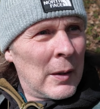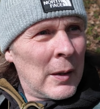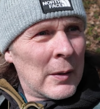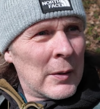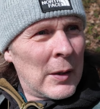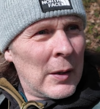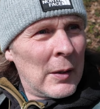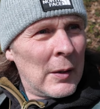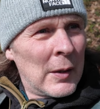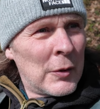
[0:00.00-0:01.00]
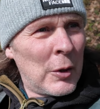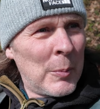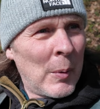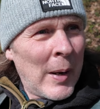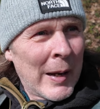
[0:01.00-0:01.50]
A
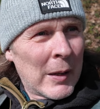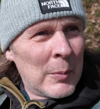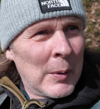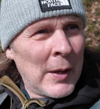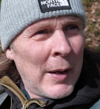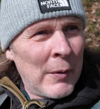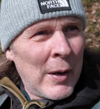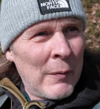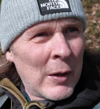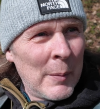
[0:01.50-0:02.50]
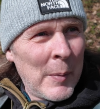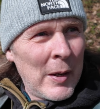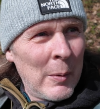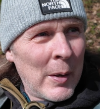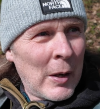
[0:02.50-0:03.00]
tribute act will never, ever come
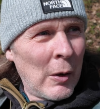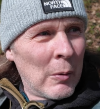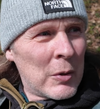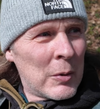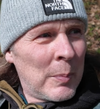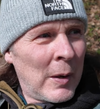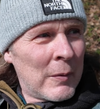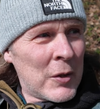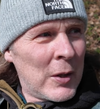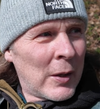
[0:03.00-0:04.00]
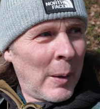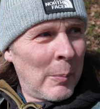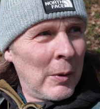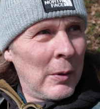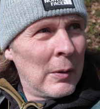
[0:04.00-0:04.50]
anywhere close. But I've seen a
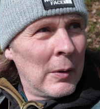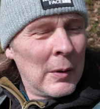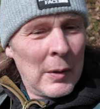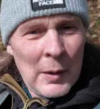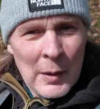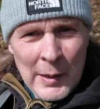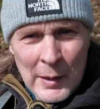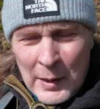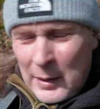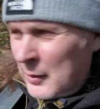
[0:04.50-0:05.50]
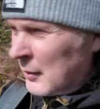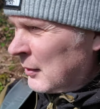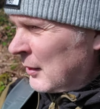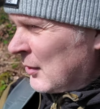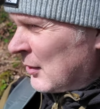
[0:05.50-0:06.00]
couple. And
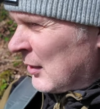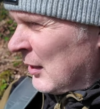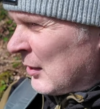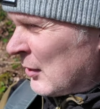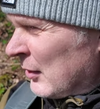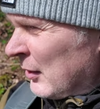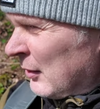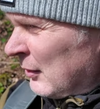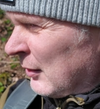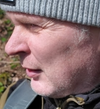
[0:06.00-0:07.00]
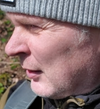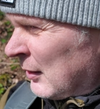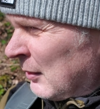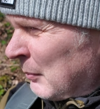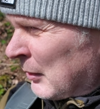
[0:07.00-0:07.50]
this is easily,
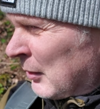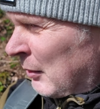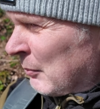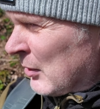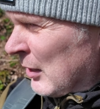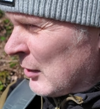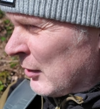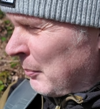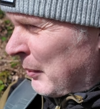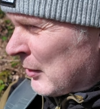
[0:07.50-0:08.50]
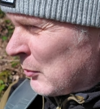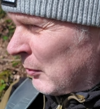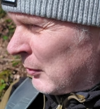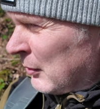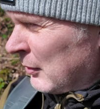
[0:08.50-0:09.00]
Monday night was easily the best
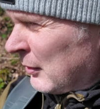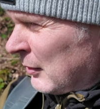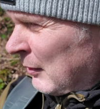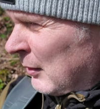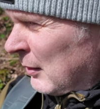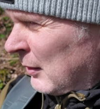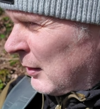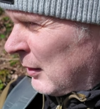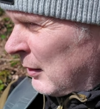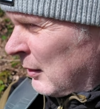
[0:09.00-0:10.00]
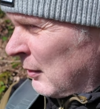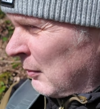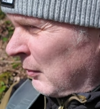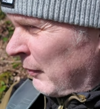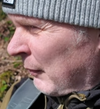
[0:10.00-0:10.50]
one
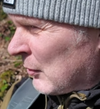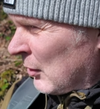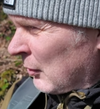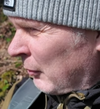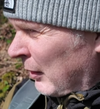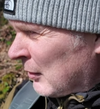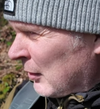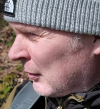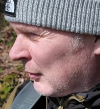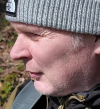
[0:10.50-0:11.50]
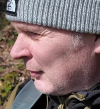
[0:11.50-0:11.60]
we've ever seen. Great tit.